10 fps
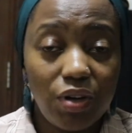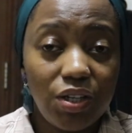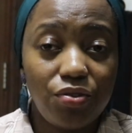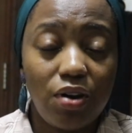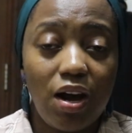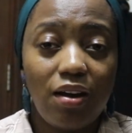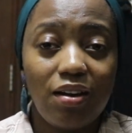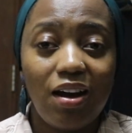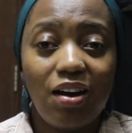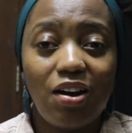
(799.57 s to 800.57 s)

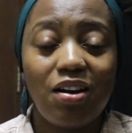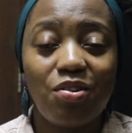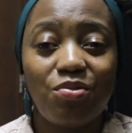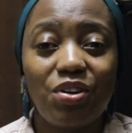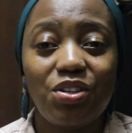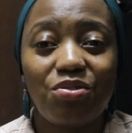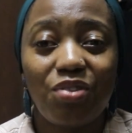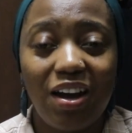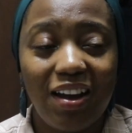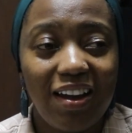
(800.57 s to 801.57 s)

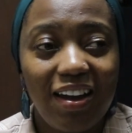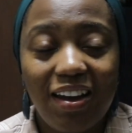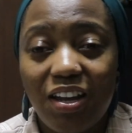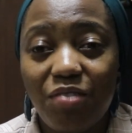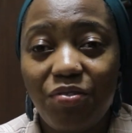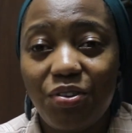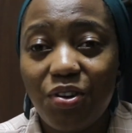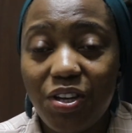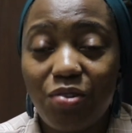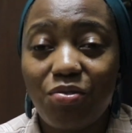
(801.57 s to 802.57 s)

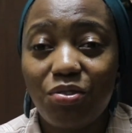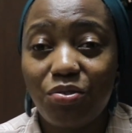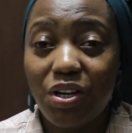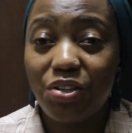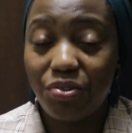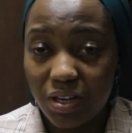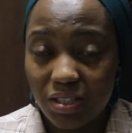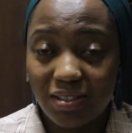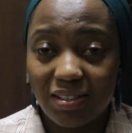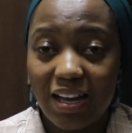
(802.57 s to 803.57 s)

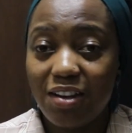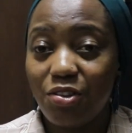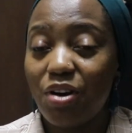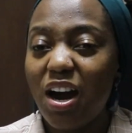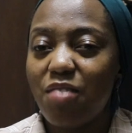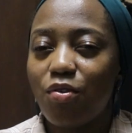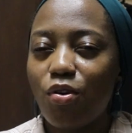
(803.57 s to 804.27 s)
waitress and you have